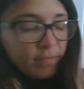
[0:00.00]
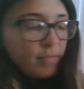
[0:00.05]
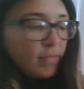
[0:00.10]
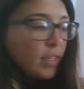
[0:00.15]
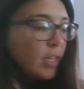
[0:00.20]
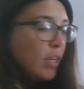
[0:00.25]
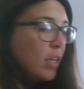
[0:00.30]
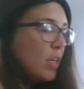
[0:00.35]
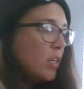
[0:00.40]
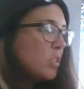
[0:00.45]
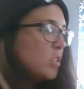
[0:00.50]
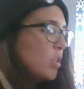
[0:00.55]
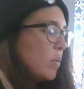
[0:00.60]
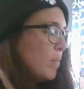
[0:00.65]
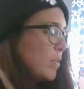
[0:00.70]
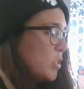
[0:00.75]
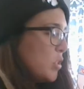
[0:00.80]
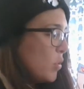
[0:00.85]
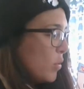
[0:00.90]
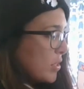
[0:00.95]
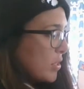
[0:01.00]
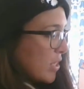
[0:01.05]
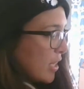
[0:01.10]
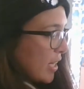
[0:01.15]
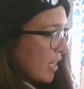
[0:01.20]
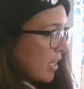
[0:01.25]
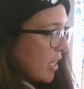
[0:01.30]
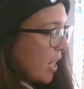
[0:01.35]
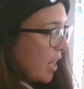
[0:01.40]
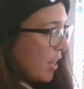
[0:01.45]
So Miss Stewart's
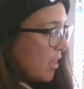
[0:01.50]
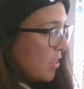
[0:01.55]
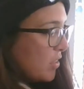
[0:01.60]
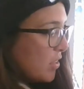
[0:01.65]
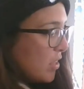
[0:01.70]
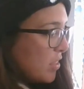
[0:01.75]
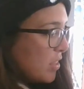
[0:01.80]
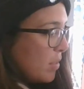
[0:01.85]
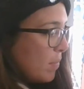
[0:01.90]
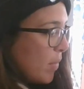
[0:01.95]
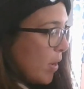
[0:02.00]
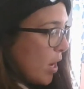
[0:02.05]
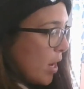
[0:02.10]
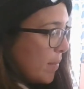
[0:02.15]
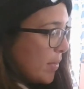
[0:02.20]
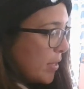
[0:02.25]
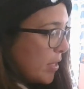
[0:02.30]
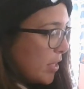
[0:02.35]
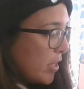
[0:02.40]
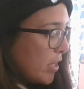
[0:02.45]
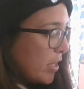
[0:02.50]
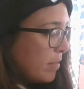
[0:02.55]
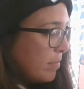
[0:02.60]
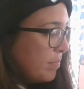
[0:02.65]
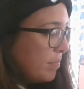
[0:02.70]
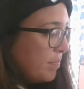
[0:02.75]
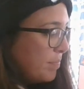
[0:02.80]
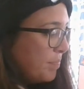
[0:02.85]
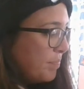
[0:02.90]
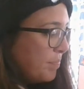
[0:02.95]
going to color the thermometer
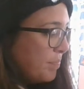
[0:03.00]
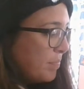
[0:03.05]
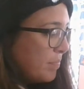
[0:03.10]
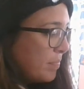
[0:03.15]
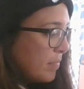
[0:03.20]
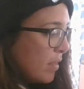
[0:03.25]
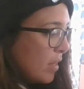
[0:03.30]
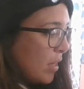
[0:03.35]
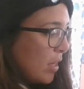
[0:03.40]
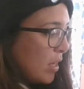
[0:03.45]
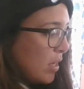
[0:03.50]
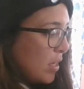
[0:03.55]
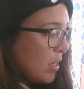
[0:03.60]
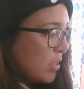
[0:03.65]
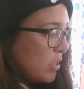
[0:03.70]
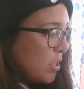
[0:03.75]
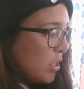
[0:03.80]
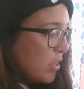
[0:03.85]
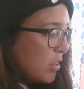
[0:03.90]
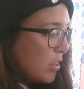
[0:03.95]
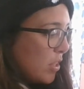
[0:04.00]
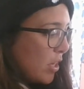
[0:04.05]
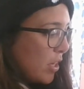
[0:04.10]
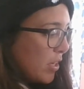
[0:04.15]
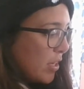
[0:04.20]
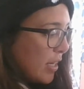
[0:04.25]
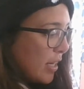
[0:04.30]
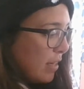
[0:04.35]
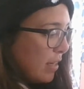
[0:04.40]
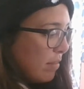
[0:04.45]
to 30.